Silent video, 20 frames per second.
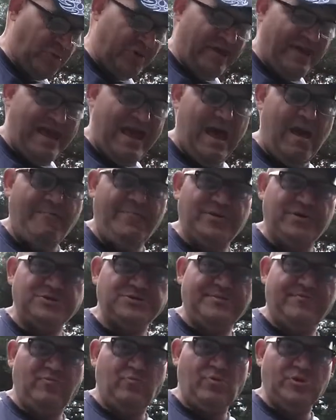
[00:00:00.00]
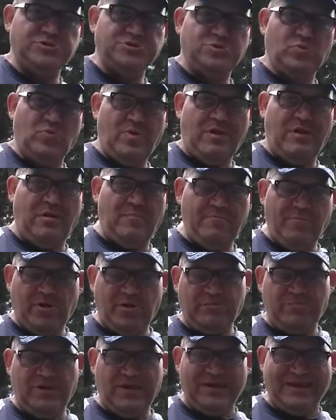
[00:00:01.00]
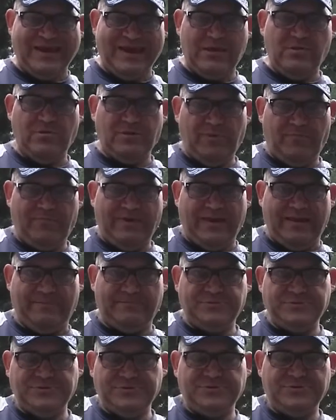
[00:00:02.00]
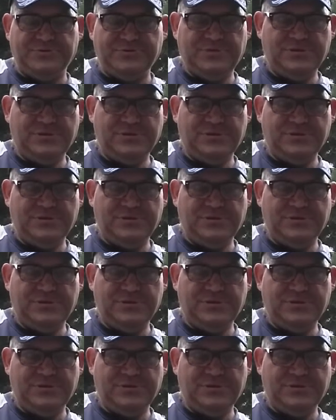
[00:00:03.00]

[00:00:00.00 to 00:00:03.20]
what will happen is every once in a while I'll burn my leg on the pipes.